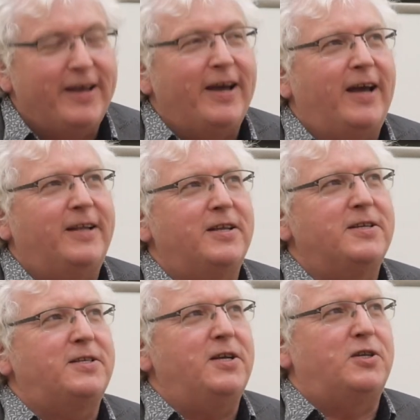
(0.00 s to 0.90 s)
And
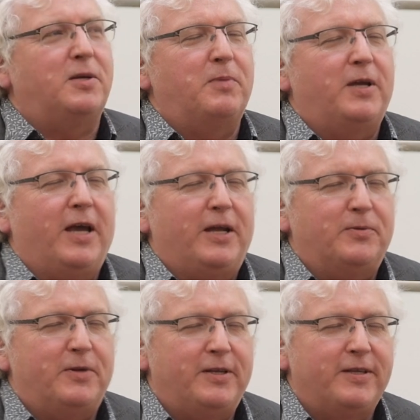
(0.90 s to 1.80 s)
this teaching began
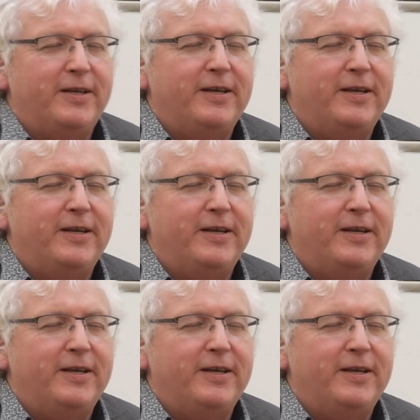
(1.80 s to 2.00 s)
with